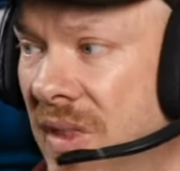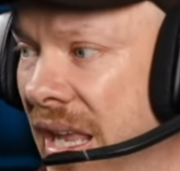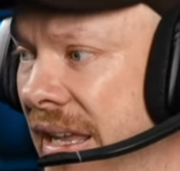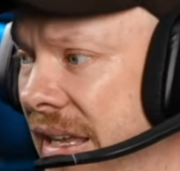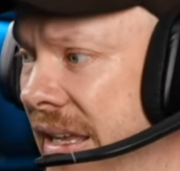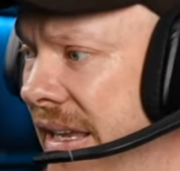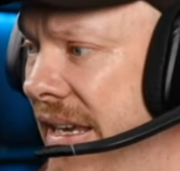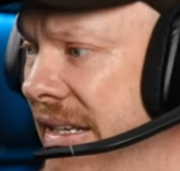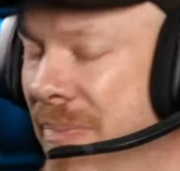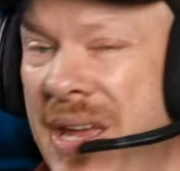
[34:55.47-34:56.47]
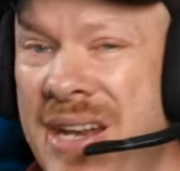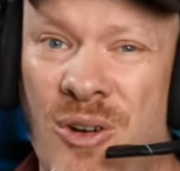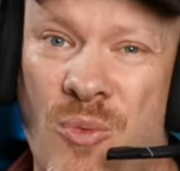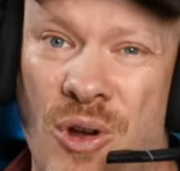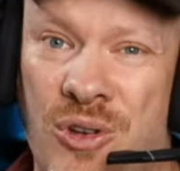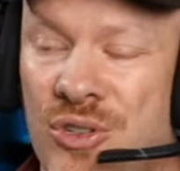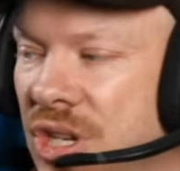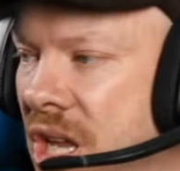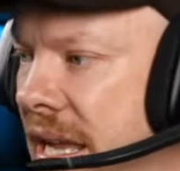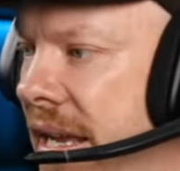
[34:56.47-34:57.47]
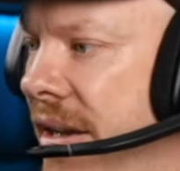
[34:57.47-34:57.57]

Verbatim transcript: uh, depending on what country you're in,